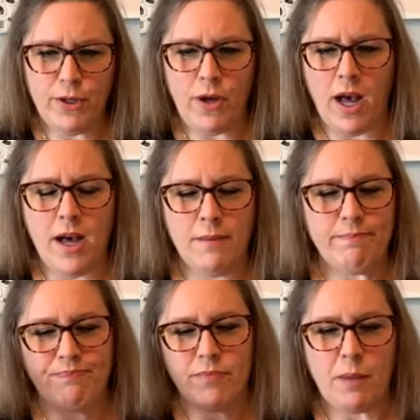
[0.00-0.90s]
blue
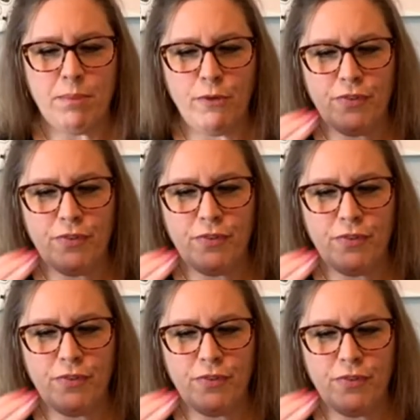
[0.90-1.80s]
um blue
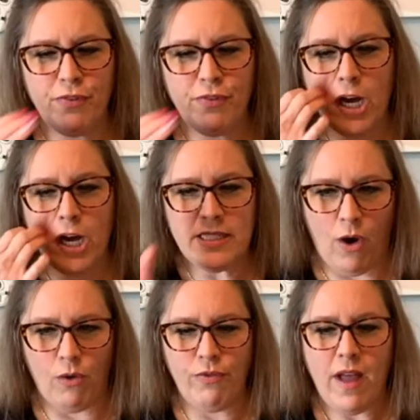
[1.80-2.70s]

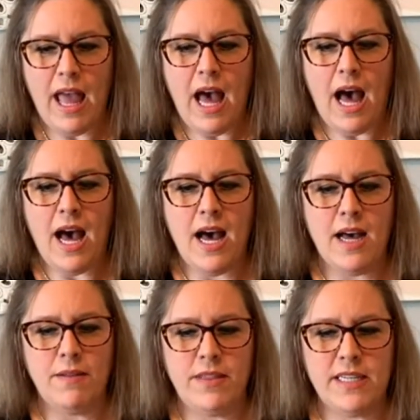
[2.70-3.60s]
flamingo is at
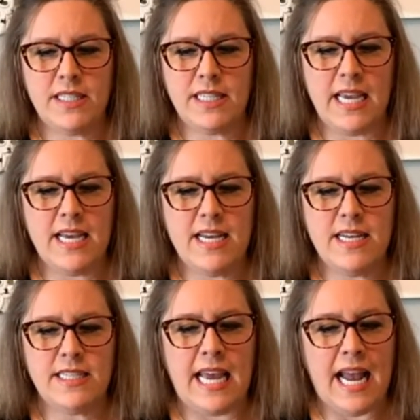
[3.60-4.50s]
twelve.
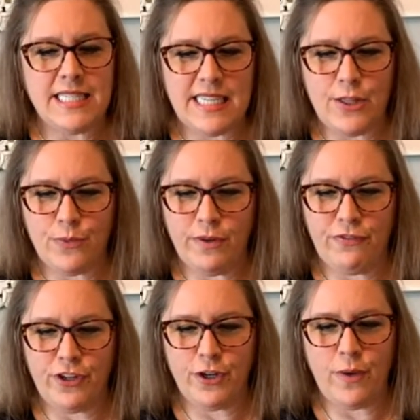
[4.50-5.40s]
Uh, this
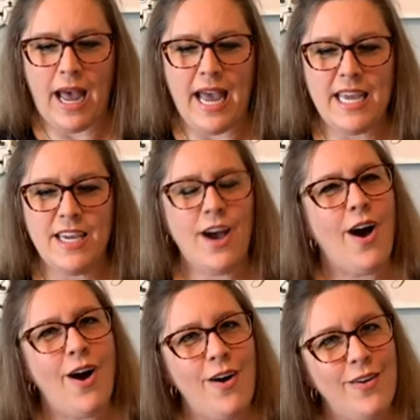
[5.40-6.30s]
is, and I see Thrift
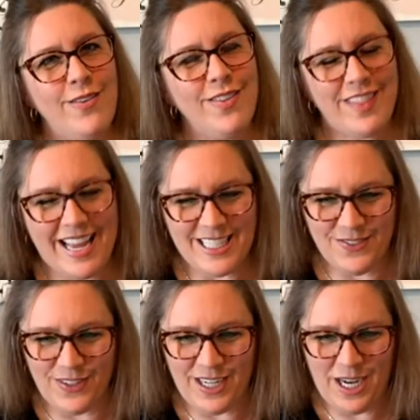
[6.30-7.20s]
You. Hey, y'all.
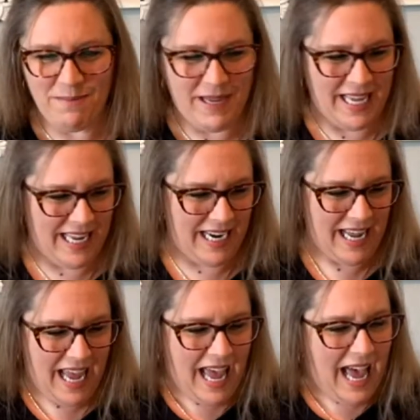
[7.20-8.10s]
Thanks for
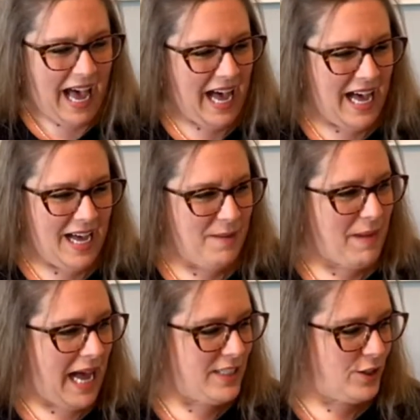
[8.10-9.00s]
coming.
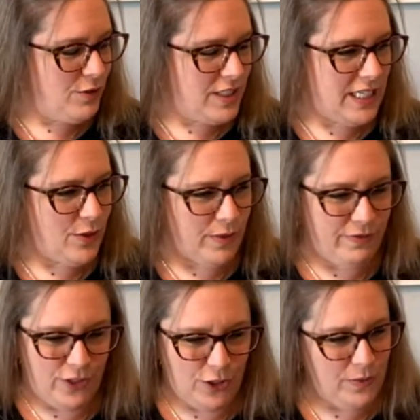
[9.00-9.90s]
Um, I
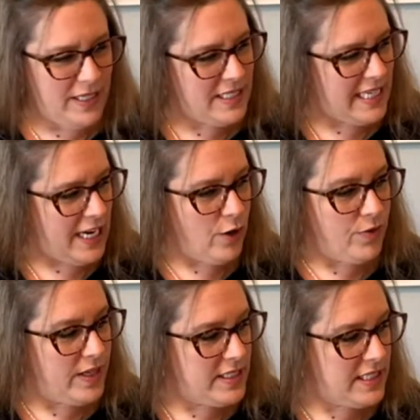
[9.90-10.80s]
do see Thrift
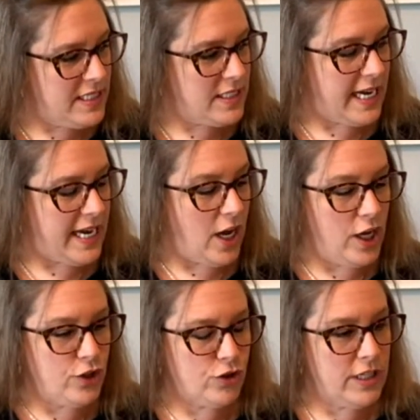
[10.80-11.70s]
You is here. This
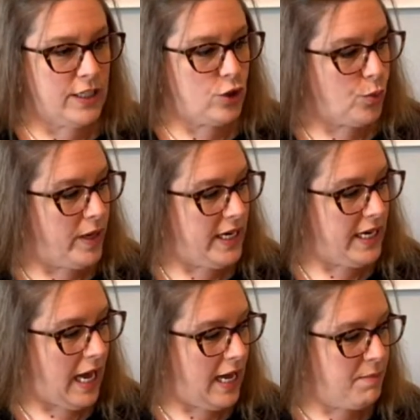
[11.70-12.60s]
is a
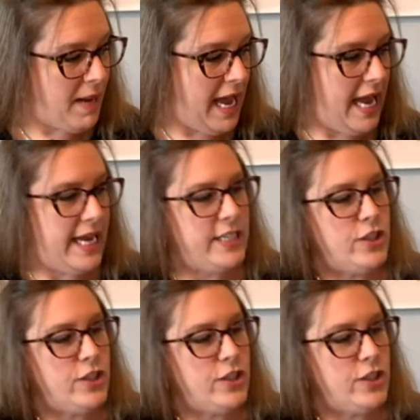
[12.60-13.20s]
129